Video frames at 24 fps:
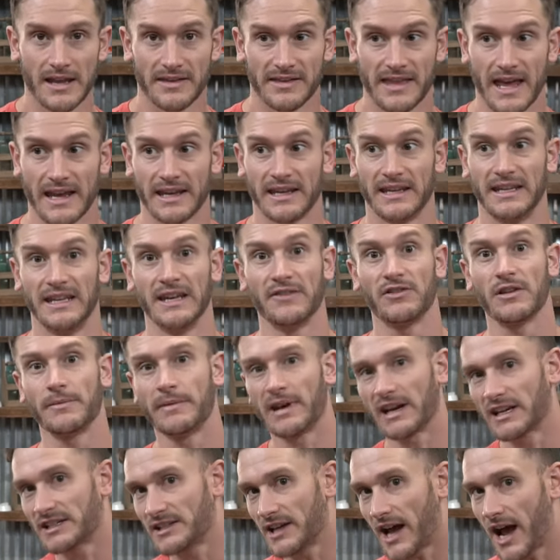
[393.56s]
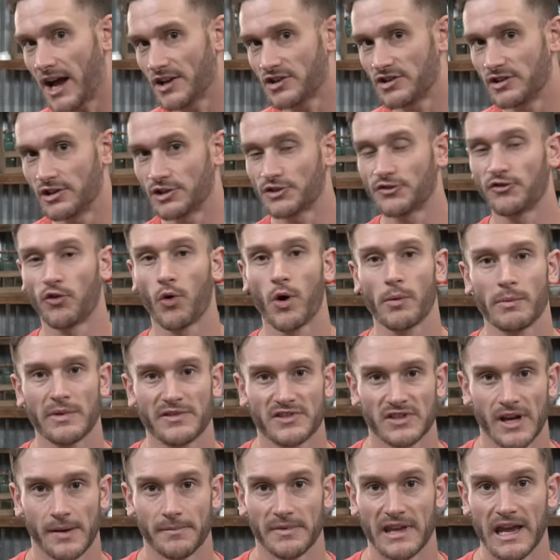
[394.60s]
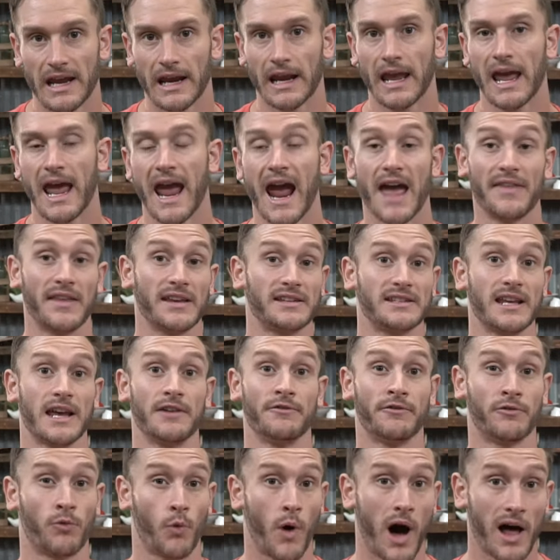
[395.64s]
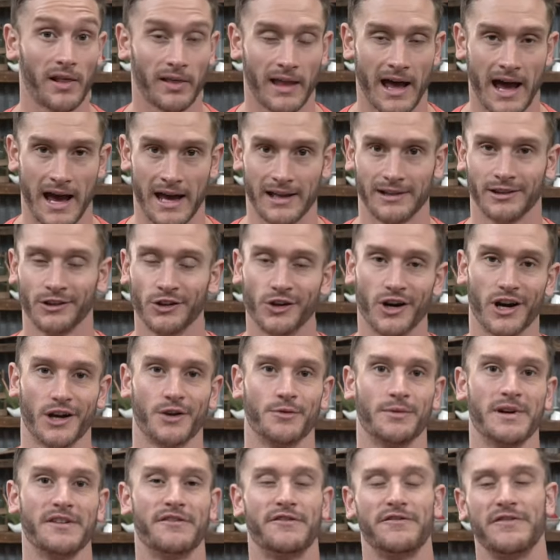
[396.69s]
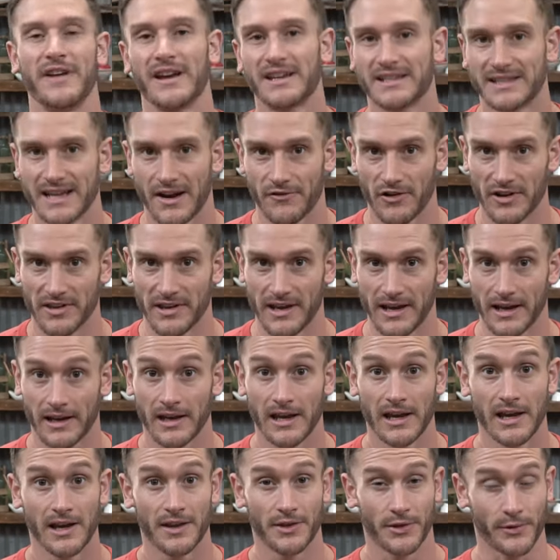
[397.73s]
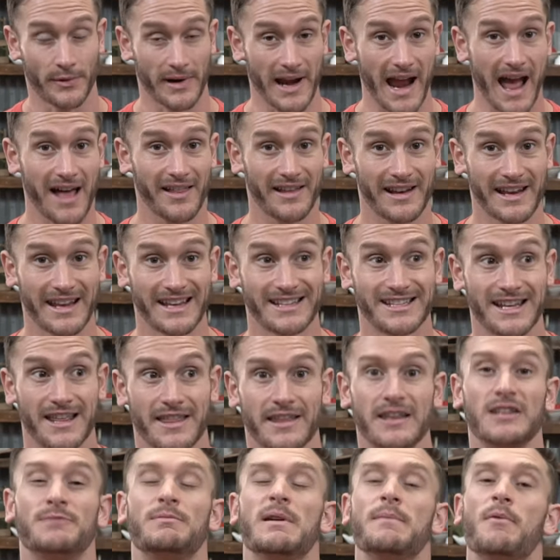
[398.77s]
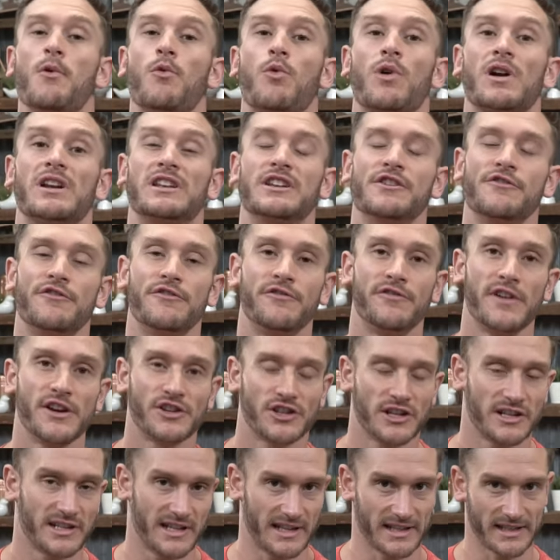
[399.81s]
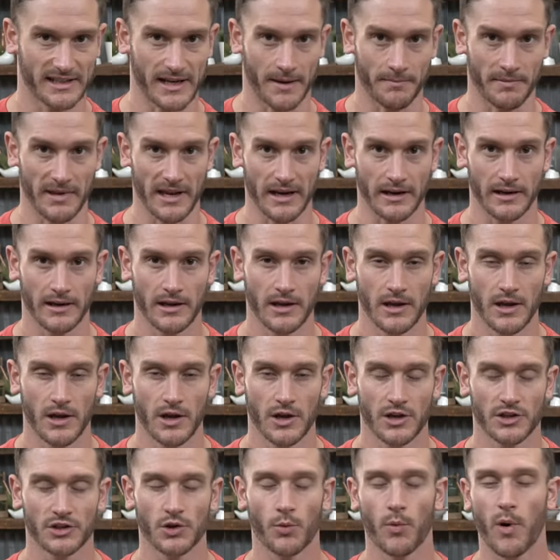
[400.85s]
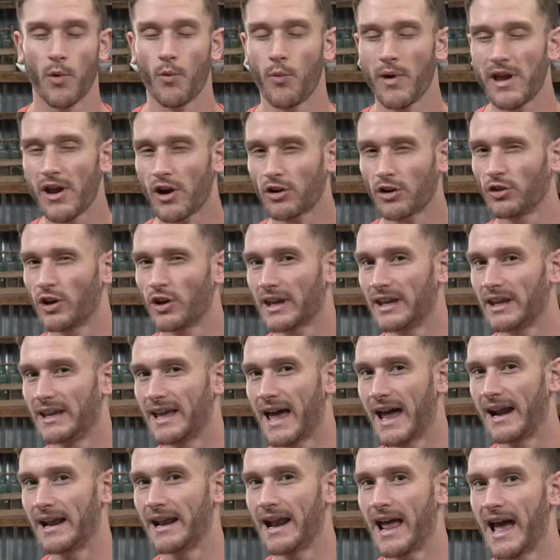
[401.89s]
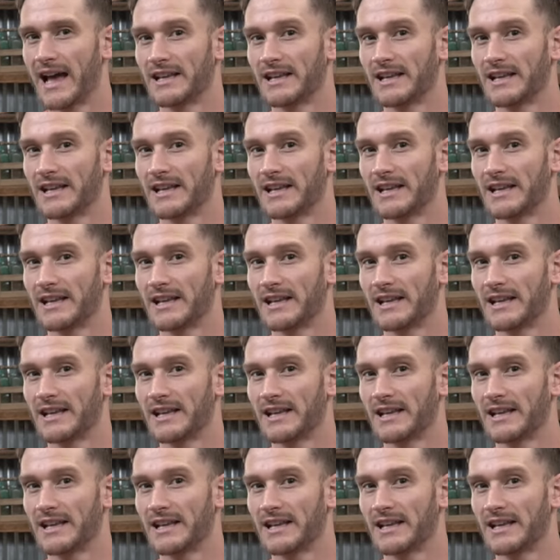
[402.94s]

they give them an exogenous form of something, and they say, voila, look, we fixed everything. The reality is these people were deficient in something. So what we are looking at it